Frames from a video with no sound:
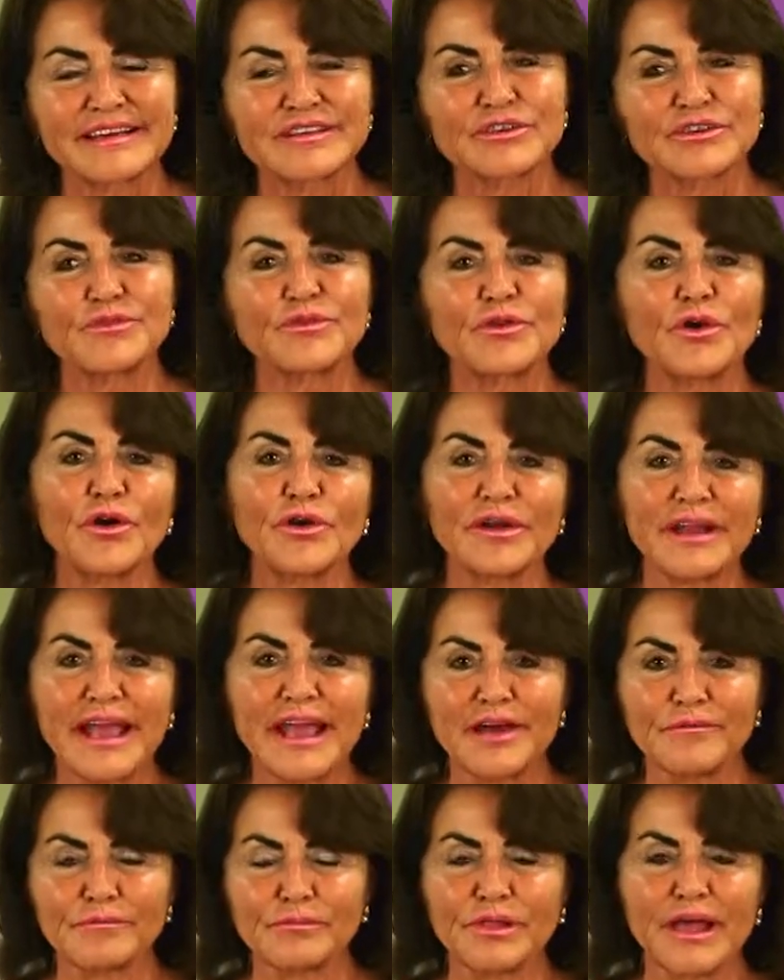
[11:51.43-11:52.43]
So if you already
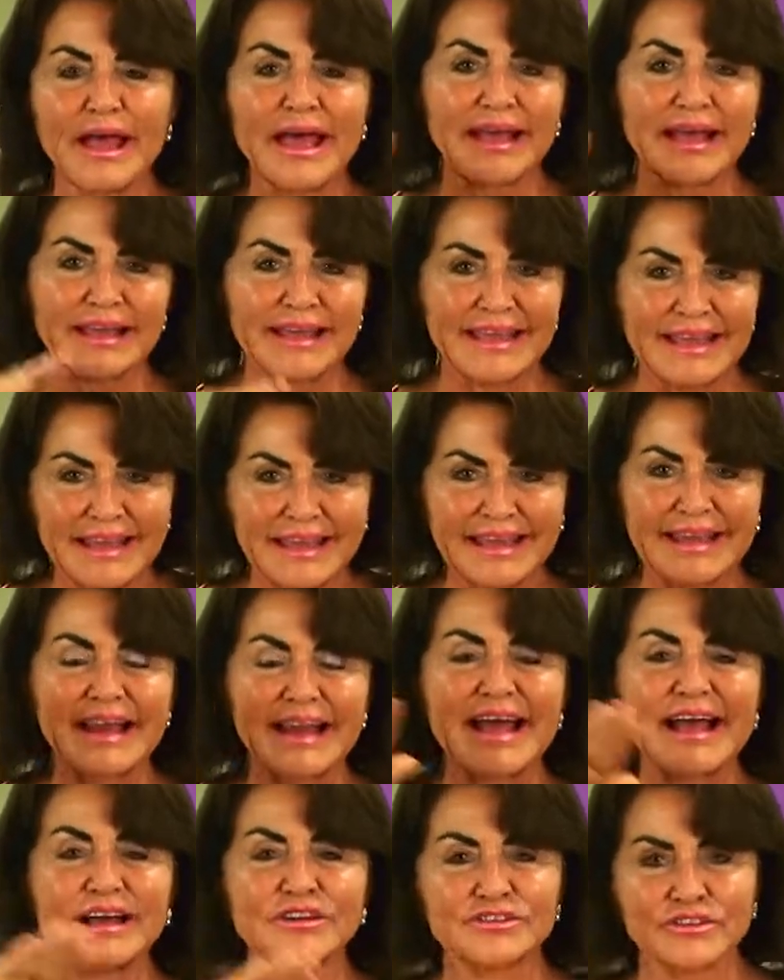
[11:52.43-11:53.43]
have plaque, it
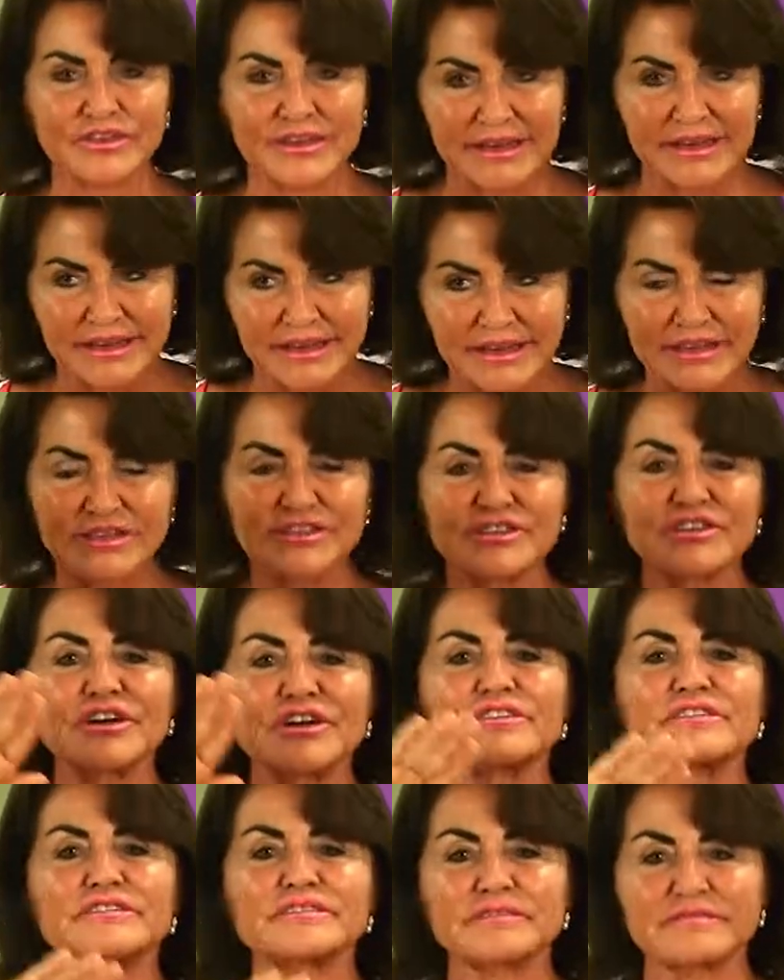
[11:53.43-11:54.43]
actually
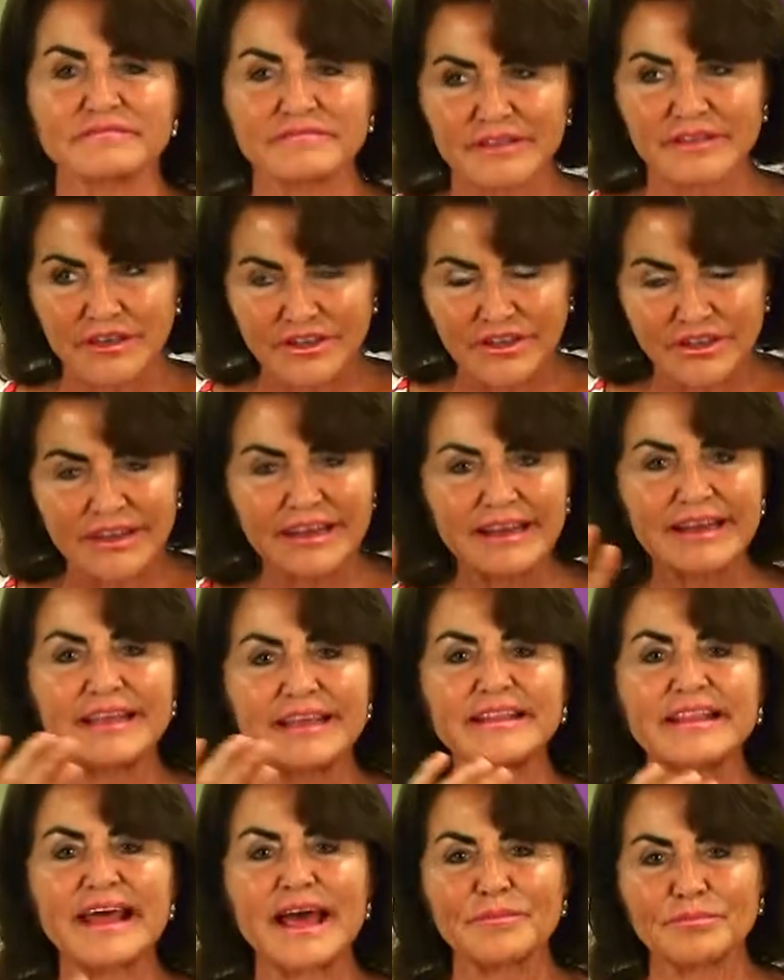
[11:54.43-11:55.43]
starts
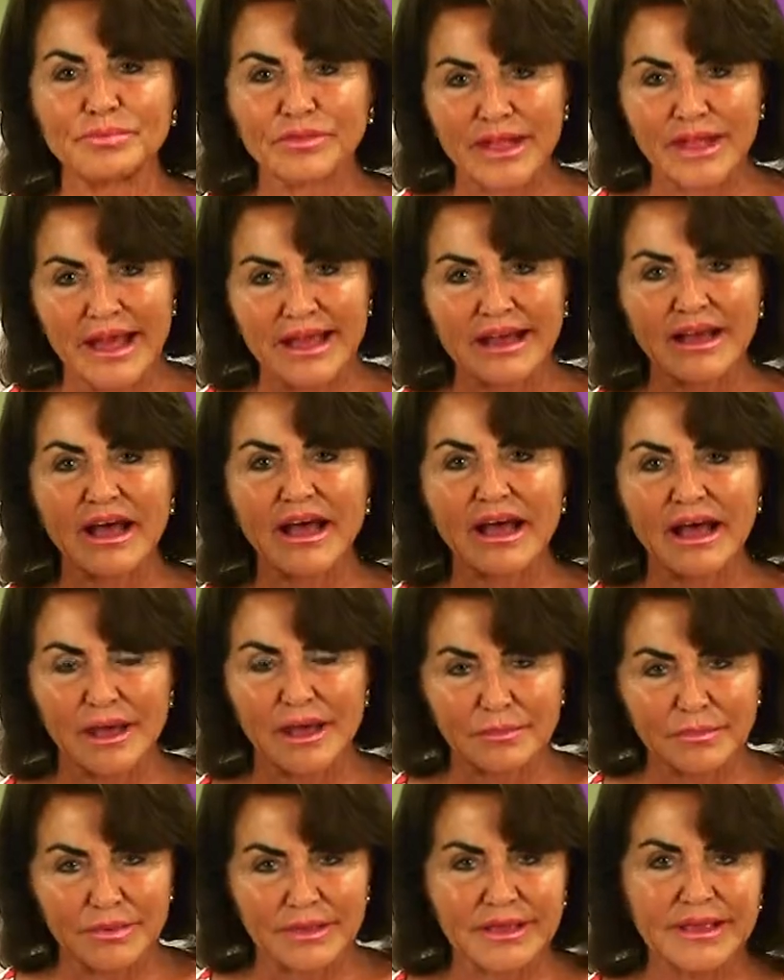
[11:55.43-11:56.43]
cleaning that plaque
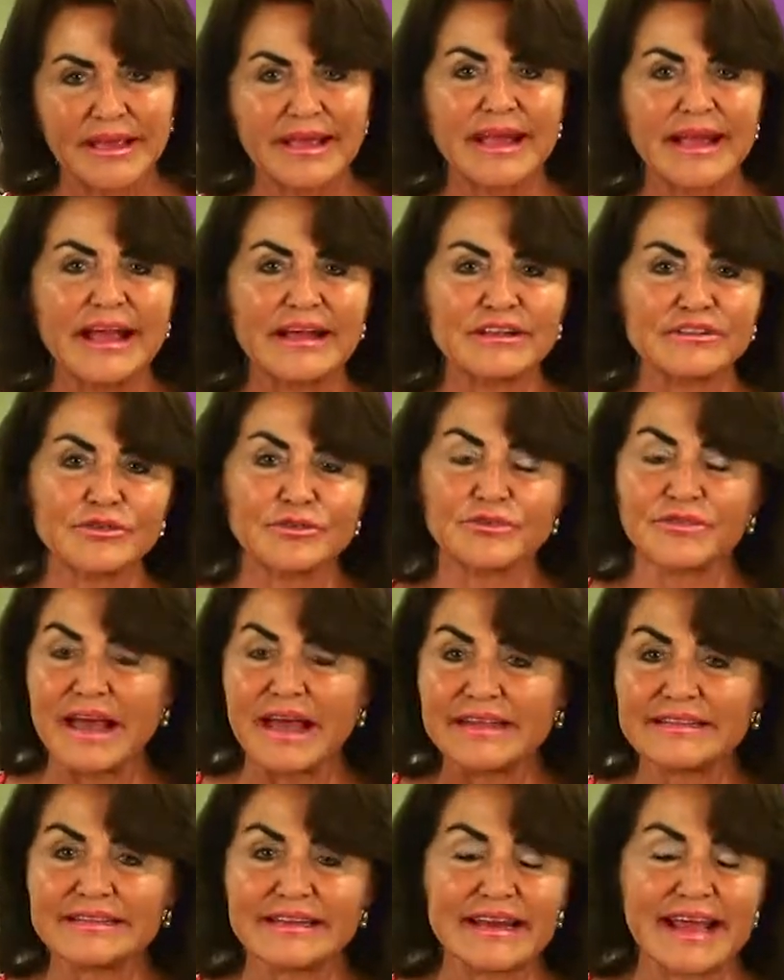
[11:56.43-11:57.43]
up, and so
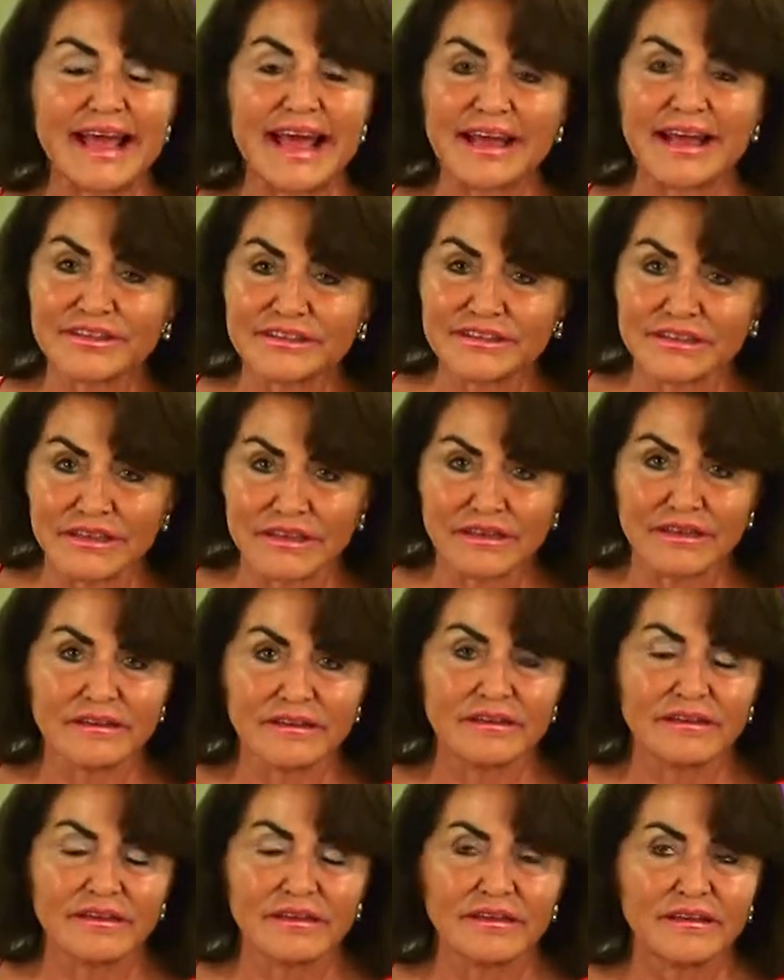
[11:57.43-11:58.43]
that's an excellent
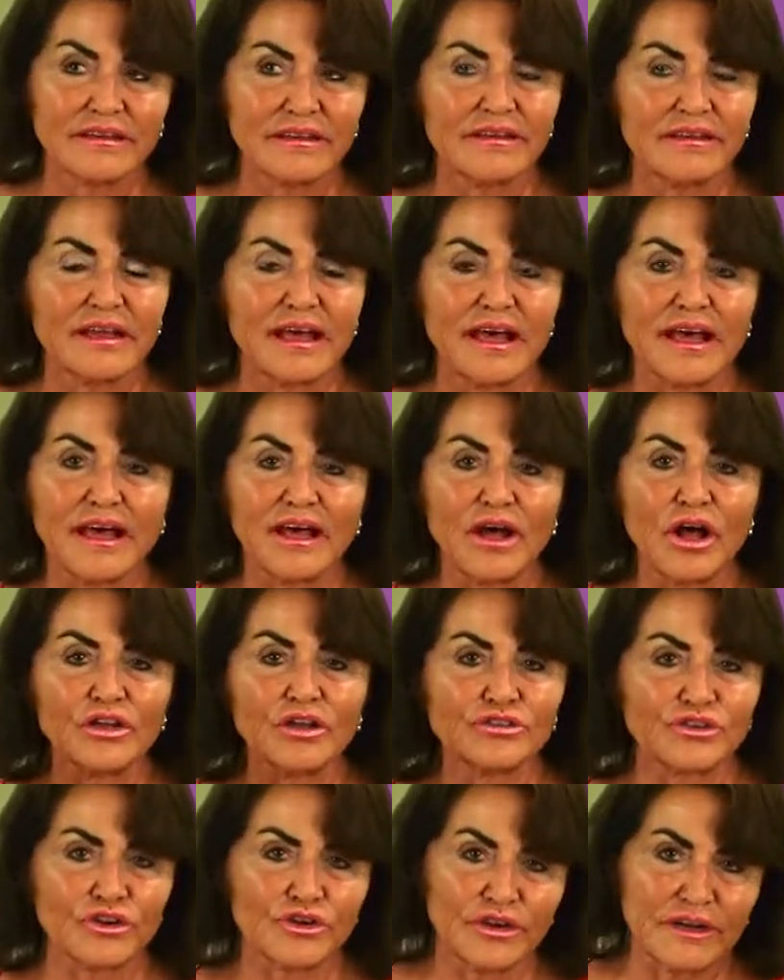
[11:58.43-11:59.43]
uh,
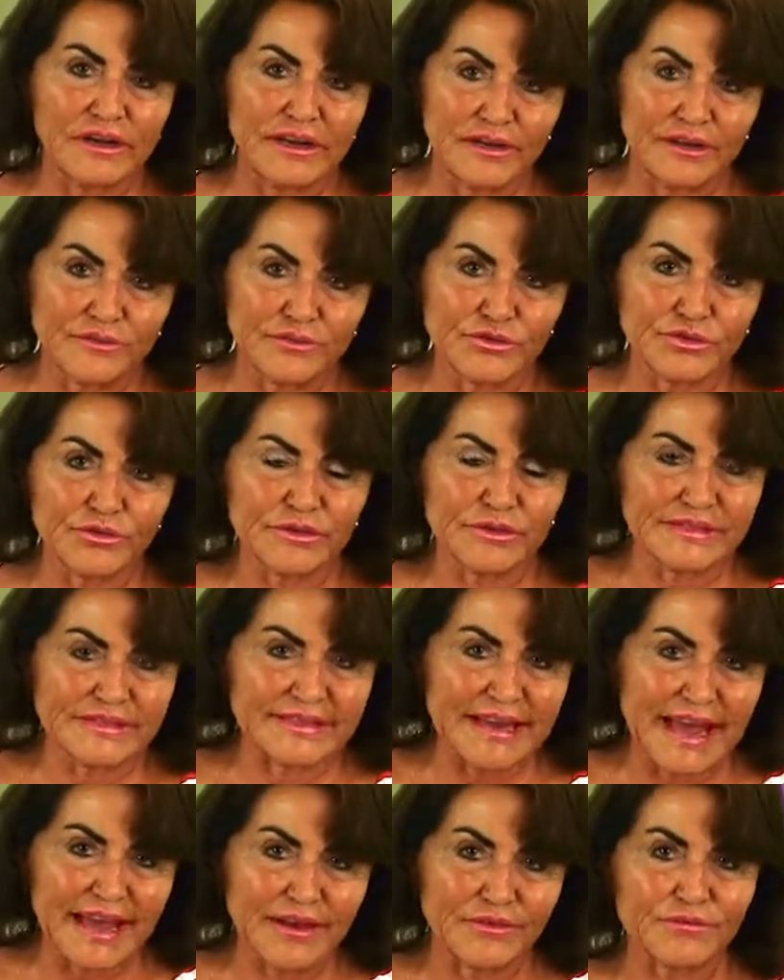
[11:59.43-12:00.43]
alternative to a
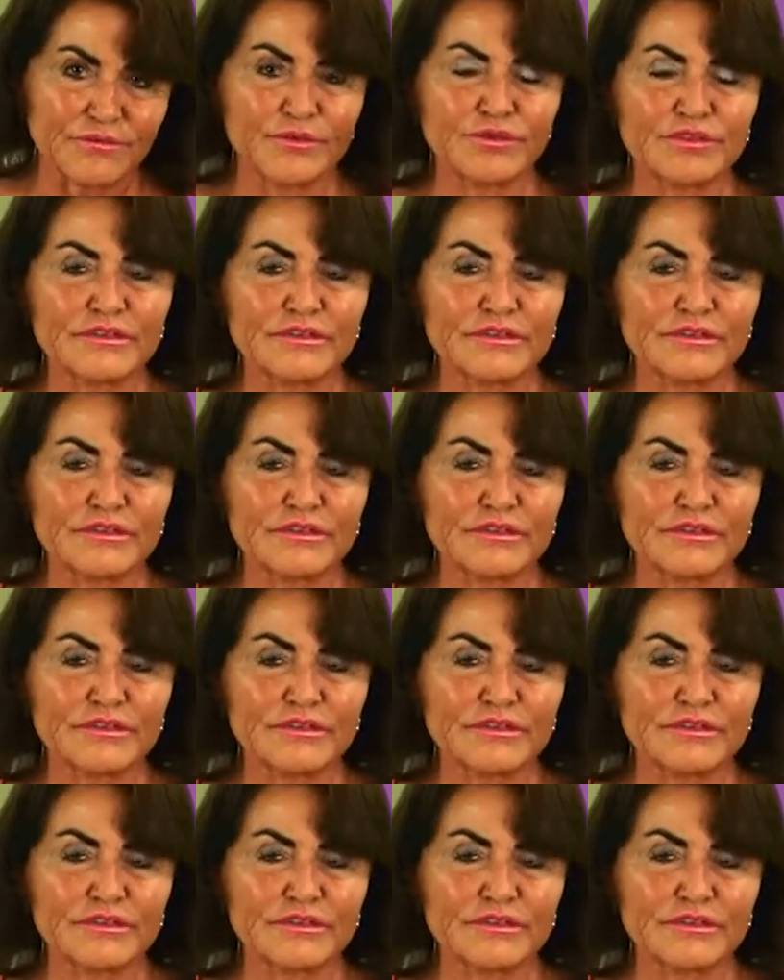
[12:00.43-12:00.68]
statin for